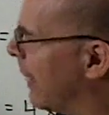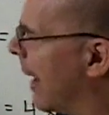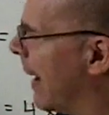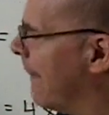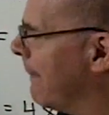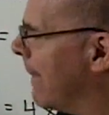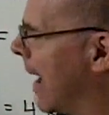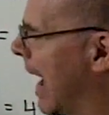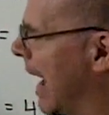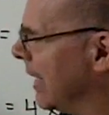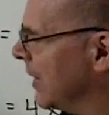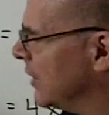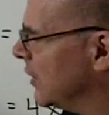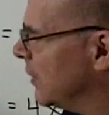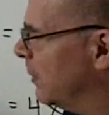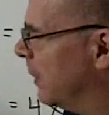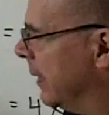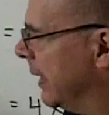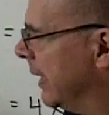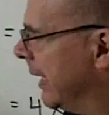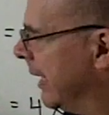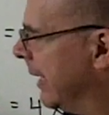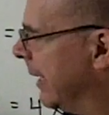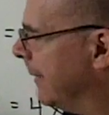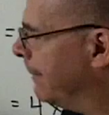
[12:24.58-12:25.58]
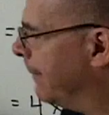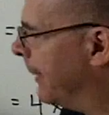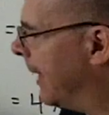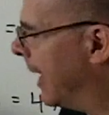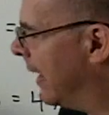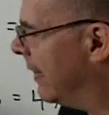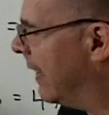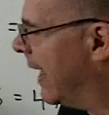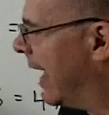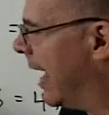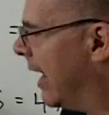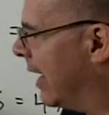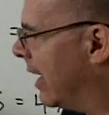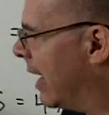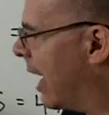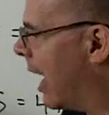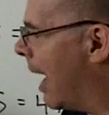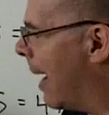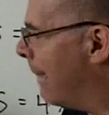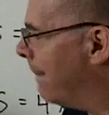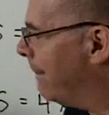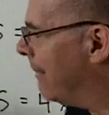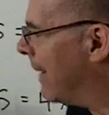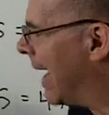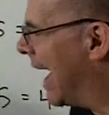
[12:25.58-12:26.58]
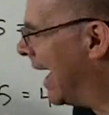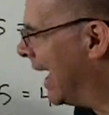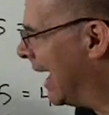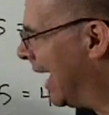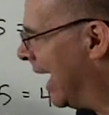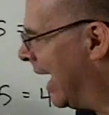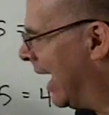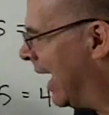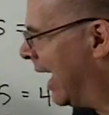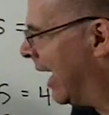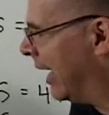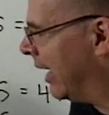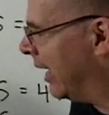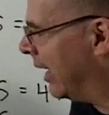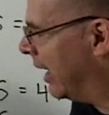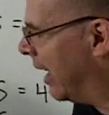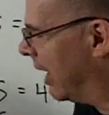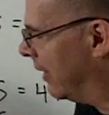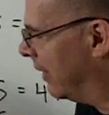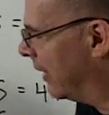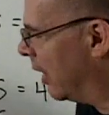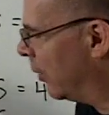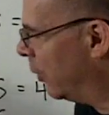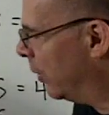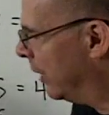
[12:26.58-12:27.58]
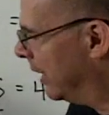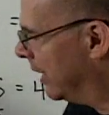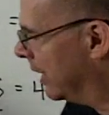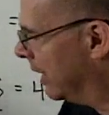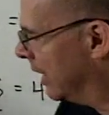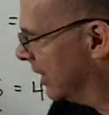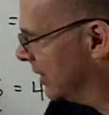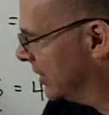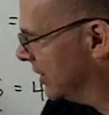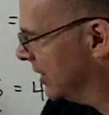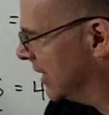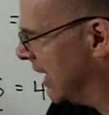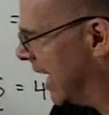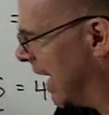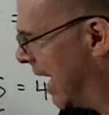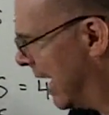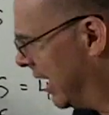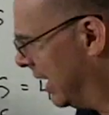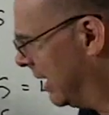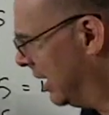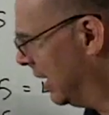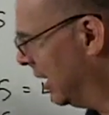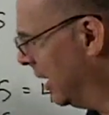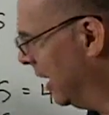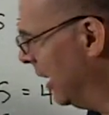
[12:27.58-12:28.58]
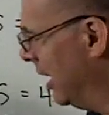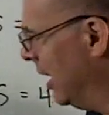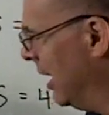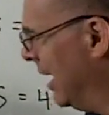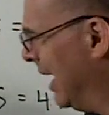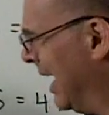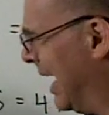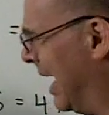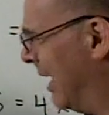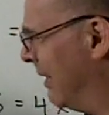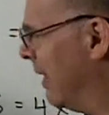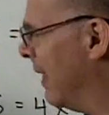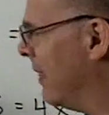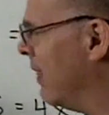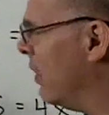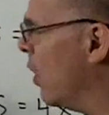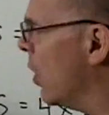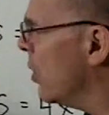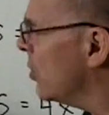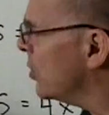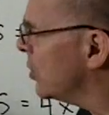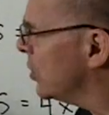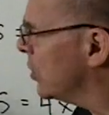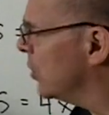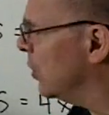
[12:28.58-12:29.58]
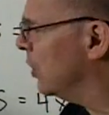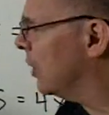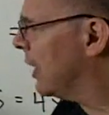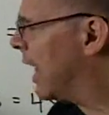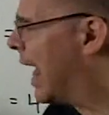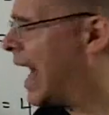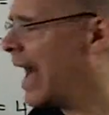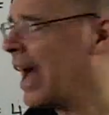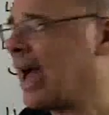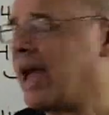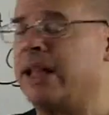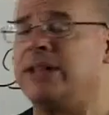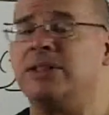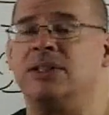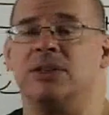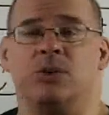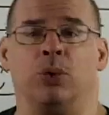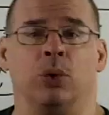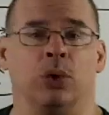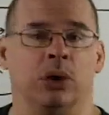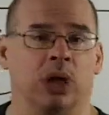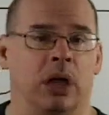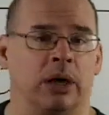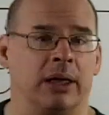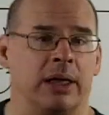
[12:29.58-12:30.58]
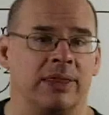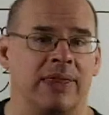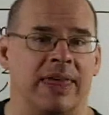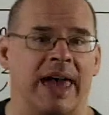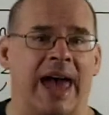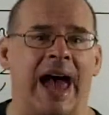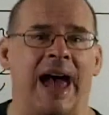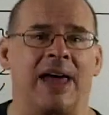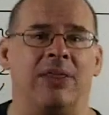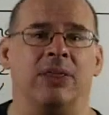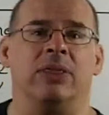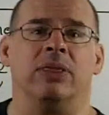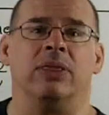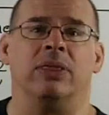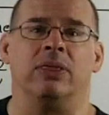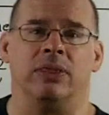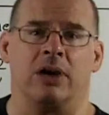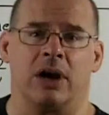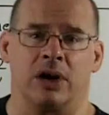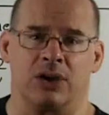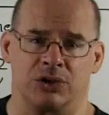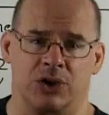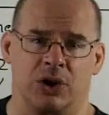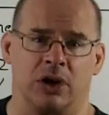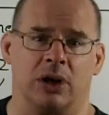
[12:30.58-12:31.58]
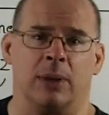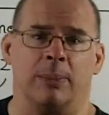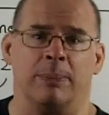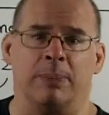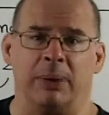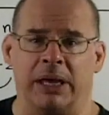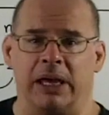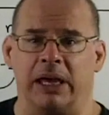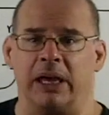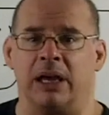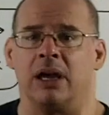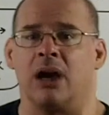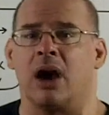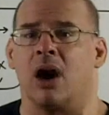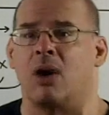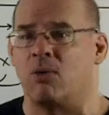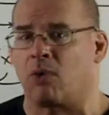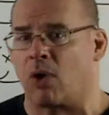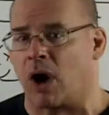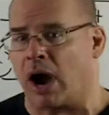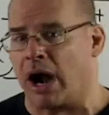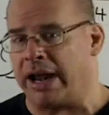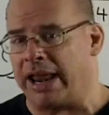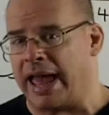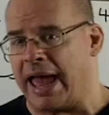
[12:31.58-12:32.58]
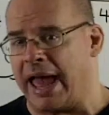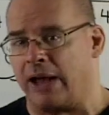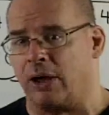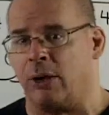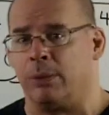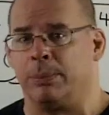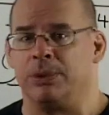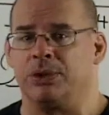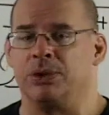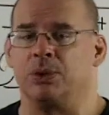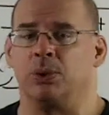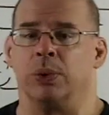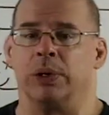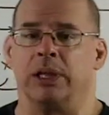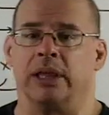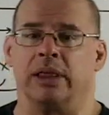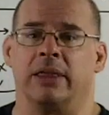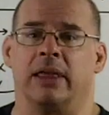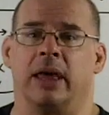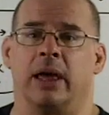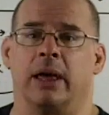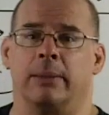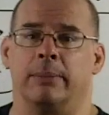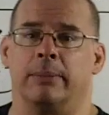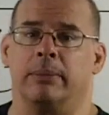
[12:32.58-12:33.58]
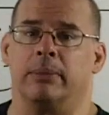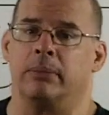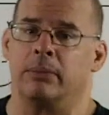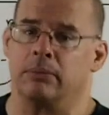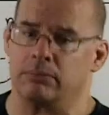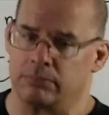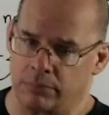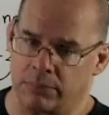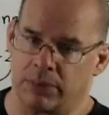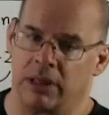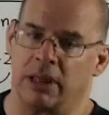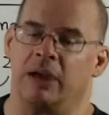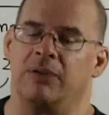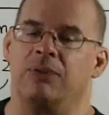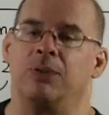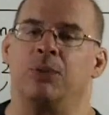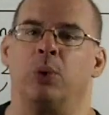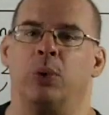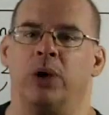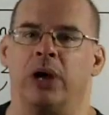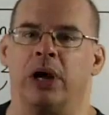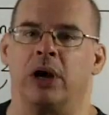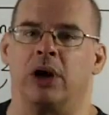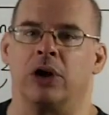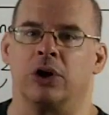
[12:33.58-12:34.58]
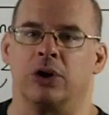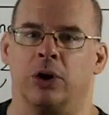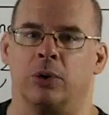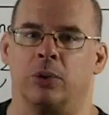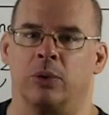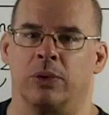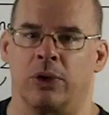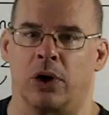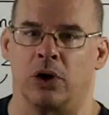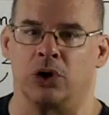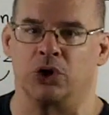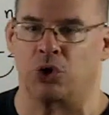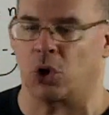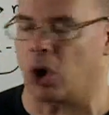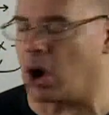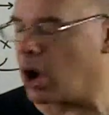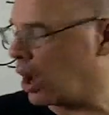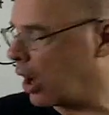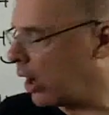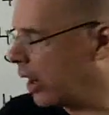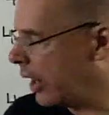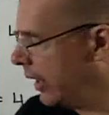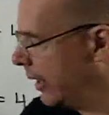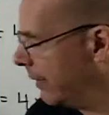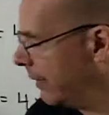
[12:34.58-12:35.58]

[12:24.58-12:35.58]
by minus b and then up by a, and then we can extend. And then those two lines, if we look at that, there's going to be a right angle between them if we are good with our drawing.